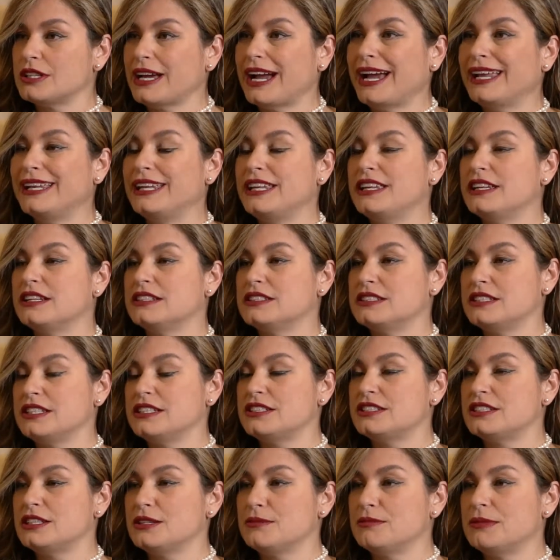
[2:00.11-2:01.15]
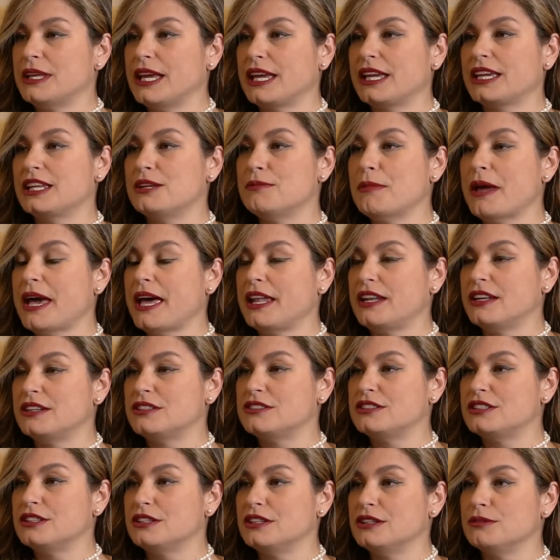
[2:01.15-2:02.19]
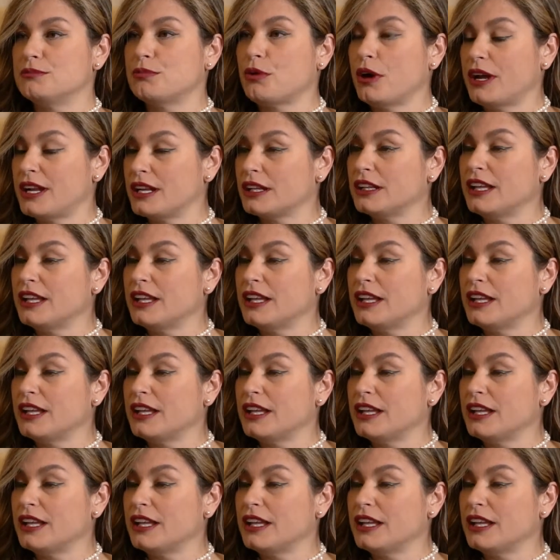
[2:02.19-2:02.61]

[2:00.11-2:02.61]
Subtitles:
I needed a system that can manage the product